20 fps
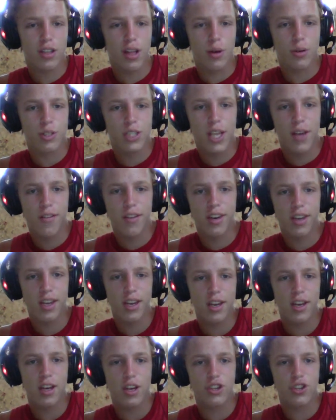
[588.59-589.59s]
That was
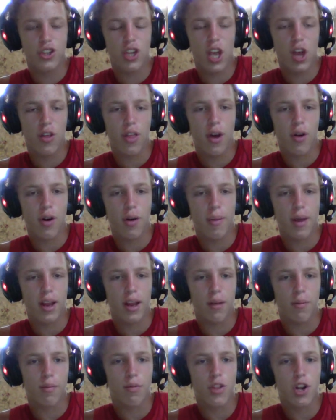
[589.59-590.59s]
17 years ago. That would have
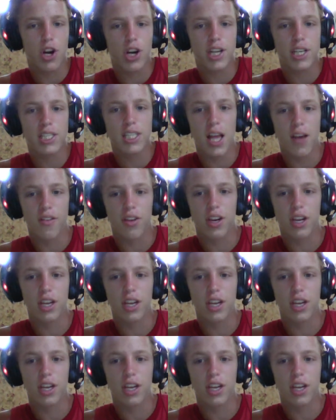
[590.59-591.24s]
made him 37.